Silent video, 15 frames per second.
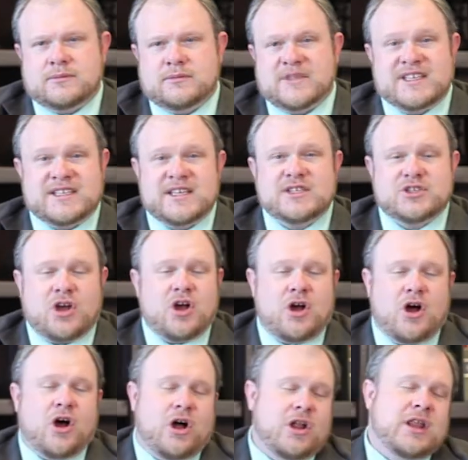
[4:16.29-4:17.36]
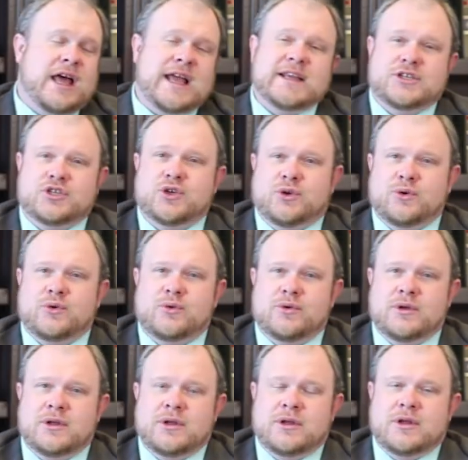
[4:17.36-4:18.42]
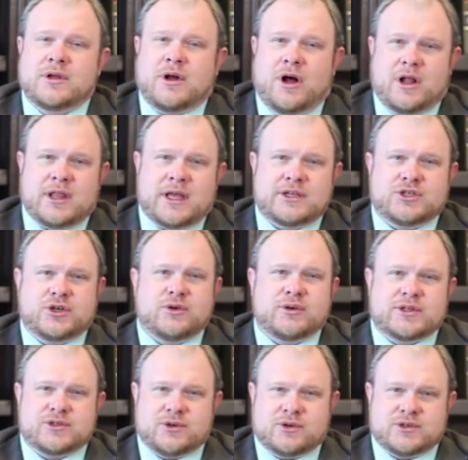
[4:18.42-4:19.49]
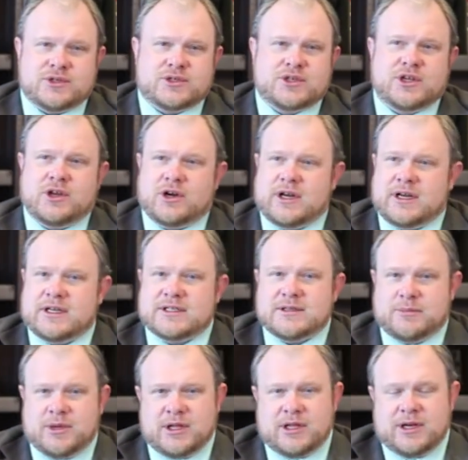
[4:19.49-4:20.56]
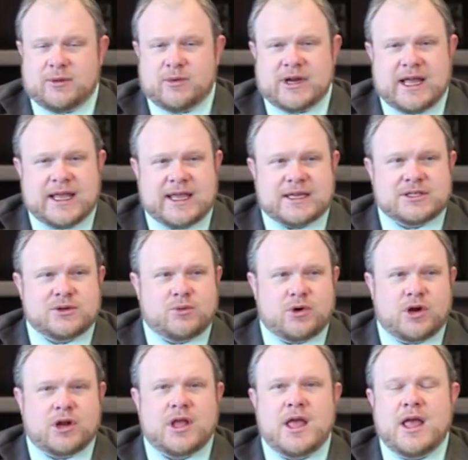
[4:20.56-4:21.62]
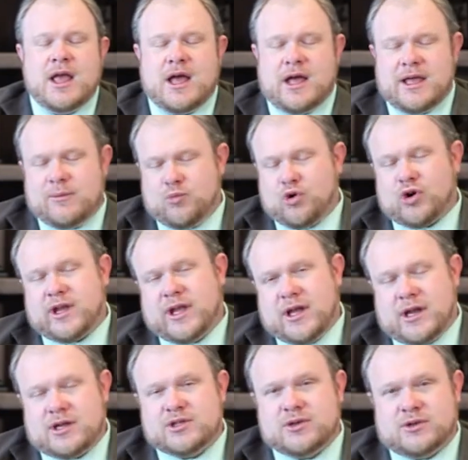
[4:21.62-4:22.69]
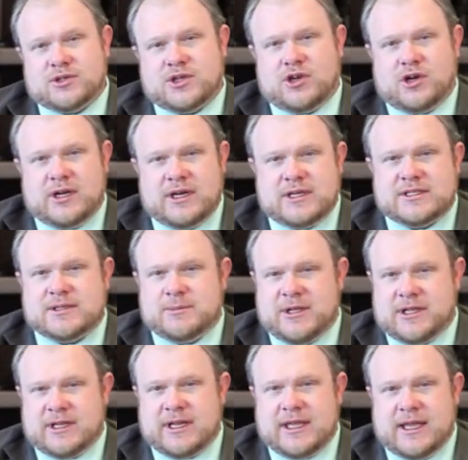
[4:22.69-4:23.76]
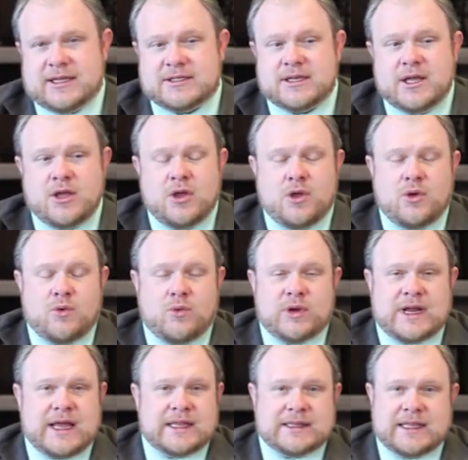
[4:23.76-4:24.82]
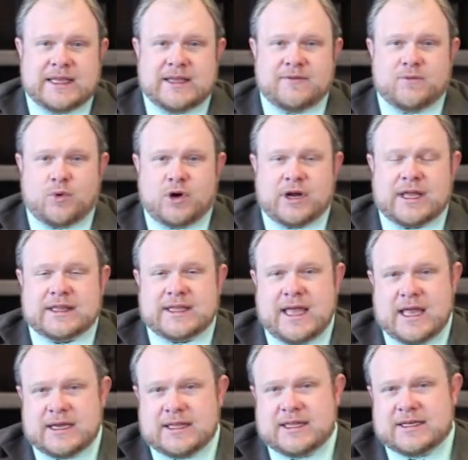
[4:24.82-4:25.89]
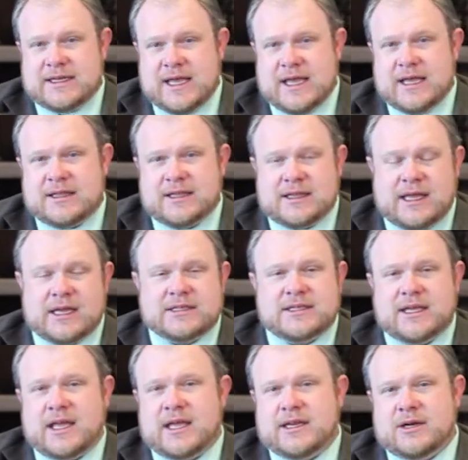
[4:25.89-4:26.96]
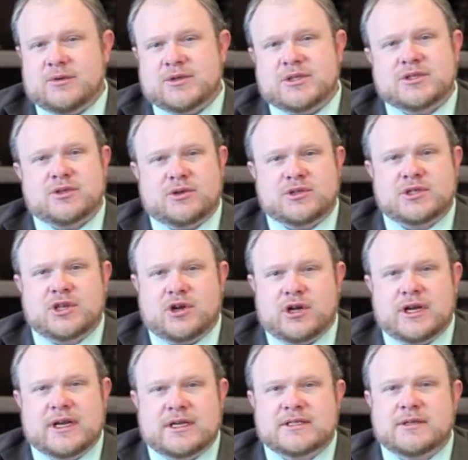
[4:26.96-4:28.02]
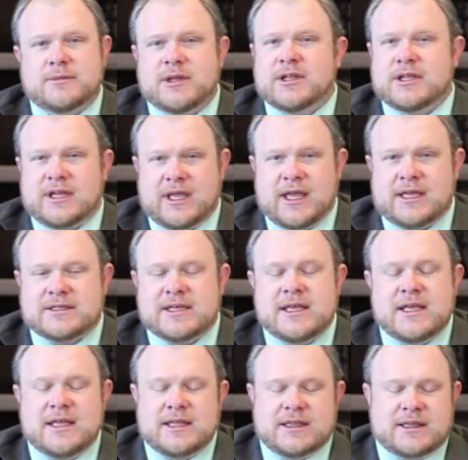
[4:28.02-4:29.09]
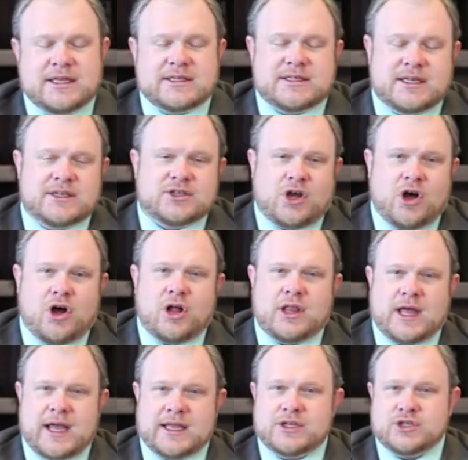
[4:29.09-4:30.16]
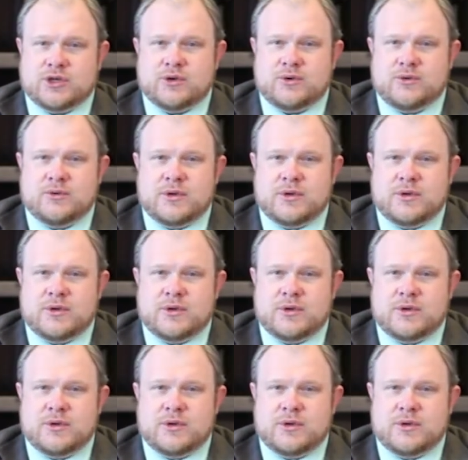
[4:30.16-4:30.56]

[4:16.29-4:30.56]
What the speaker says: This is all I do. All I do is Social Security disability. When I get to work, I'm working on a Social Security disability case. When I leave work at the end of the day, the last thing I did was a Social Security disability case. This is all I do.